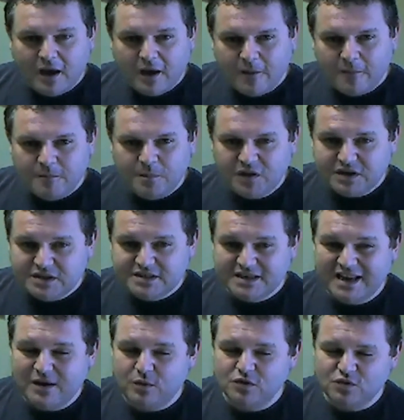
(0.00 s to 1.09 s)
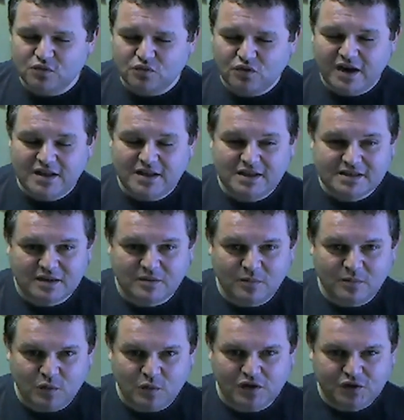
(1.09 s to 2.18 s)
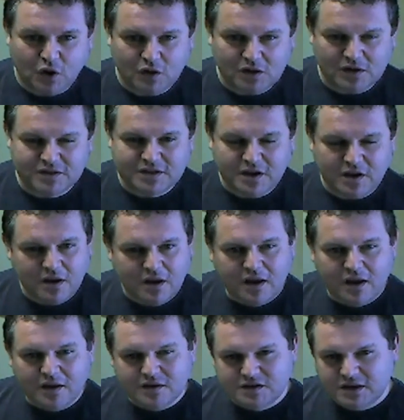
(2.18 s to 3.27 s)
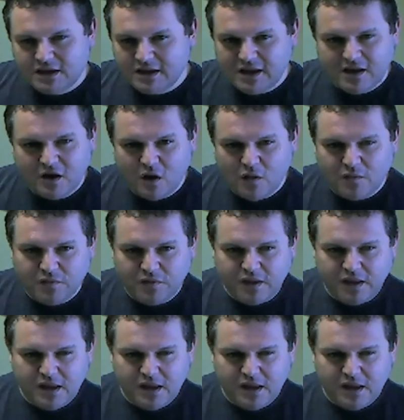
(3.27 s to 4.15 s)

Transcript: You can see it was really simple, little doddle to kick off